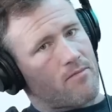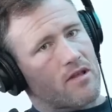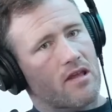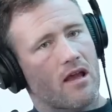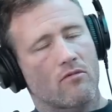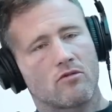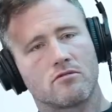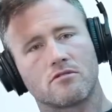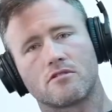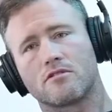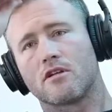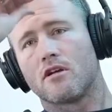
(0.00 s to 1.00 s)
It
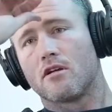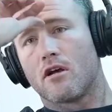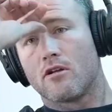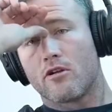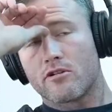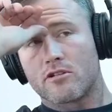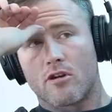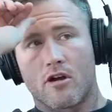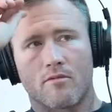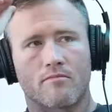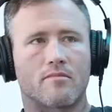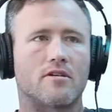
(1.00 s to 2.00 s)
was a lot of
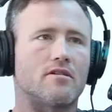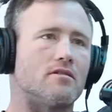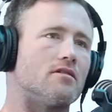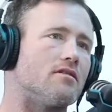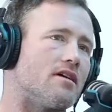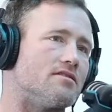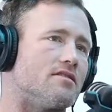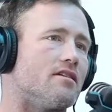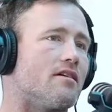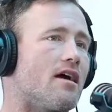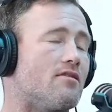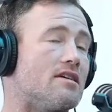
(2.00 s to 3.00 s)
time, as you
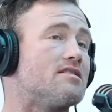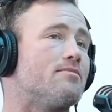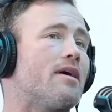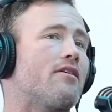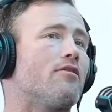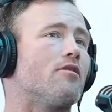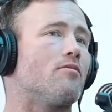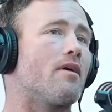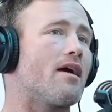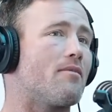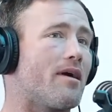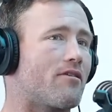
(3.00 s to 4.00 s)
know, as a back row,
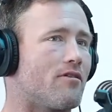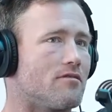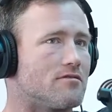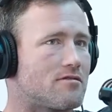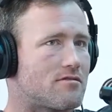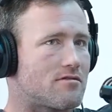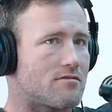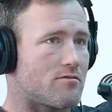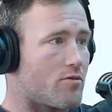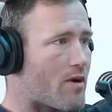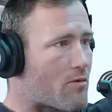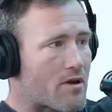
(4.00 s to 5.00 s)
our back rows,
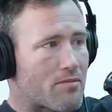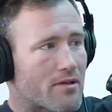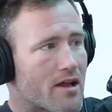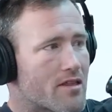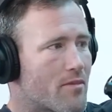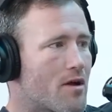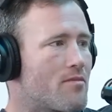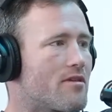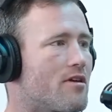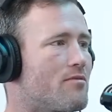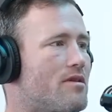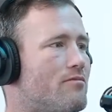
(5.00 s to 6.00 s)
the way we play at the moment,
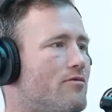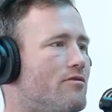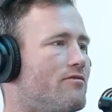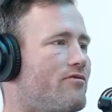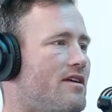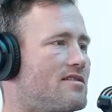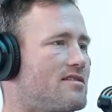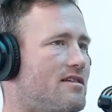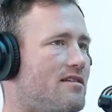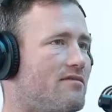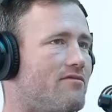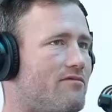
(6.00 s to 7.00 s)
they're a bit more
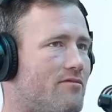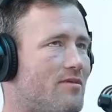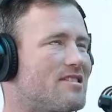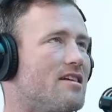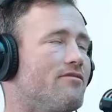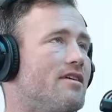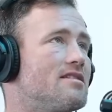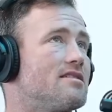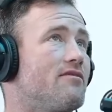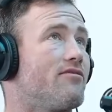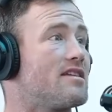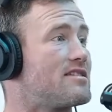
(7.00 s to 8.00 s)
fancy, when I say
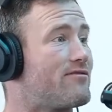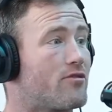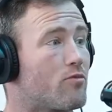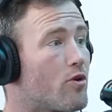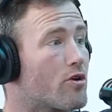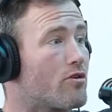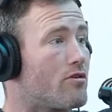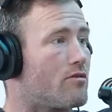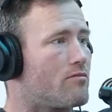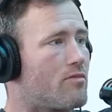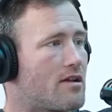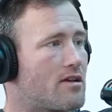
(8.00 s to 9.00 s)
fancy footwork,
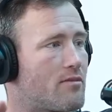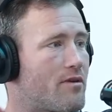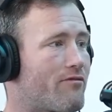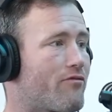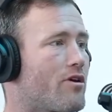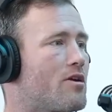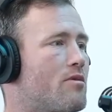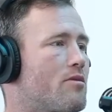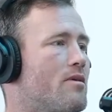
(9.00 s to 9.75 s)
or a little bit freer with